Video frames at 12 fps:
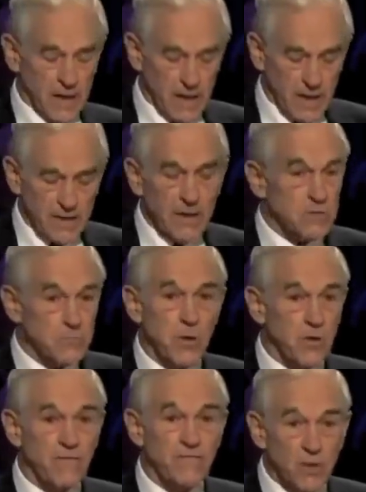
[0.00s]
that was
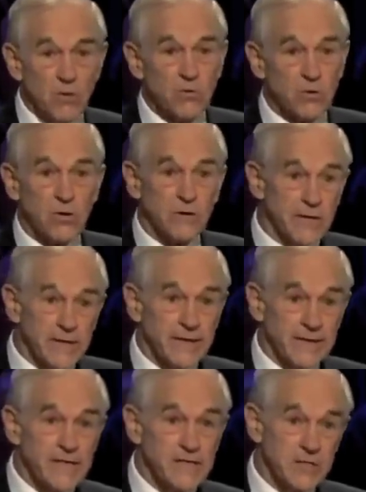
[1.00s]
Paul Volcker. He
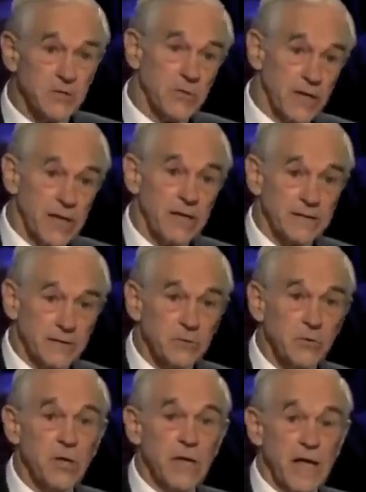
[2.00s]
at least knew how
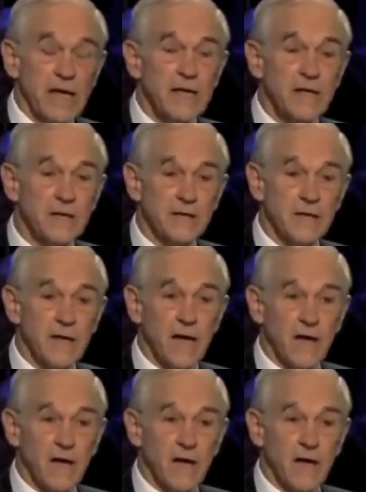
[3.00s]
to end